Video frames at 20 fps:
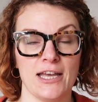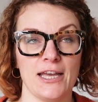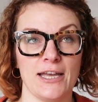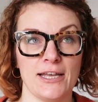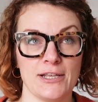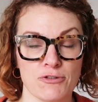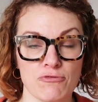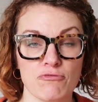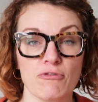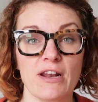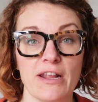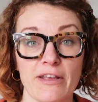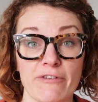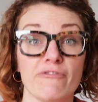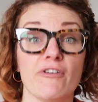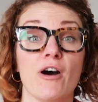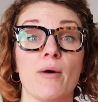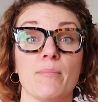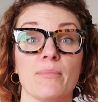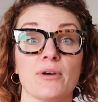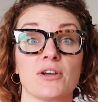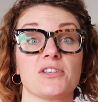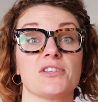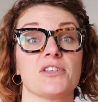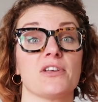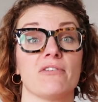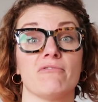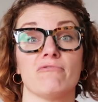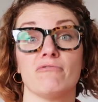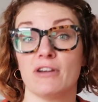it's really fun because
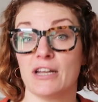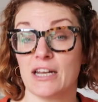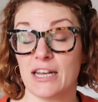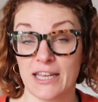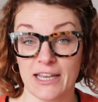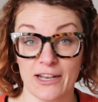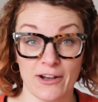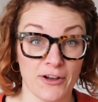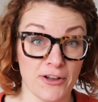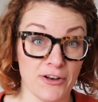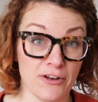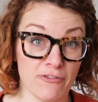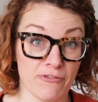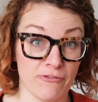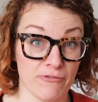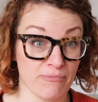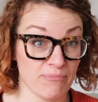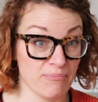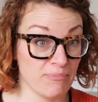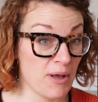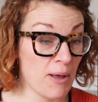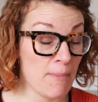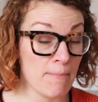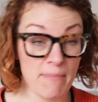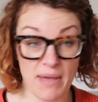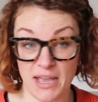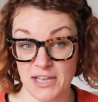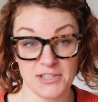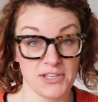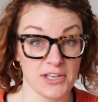they're really kind of
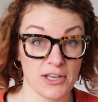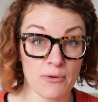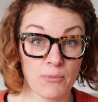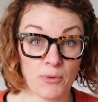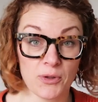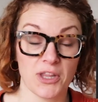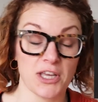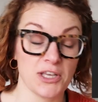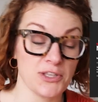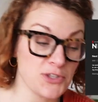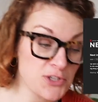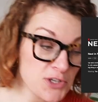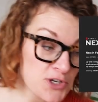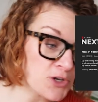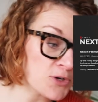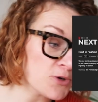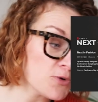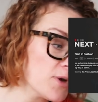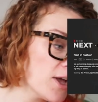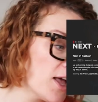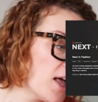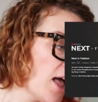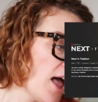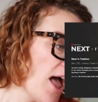amazing at what they do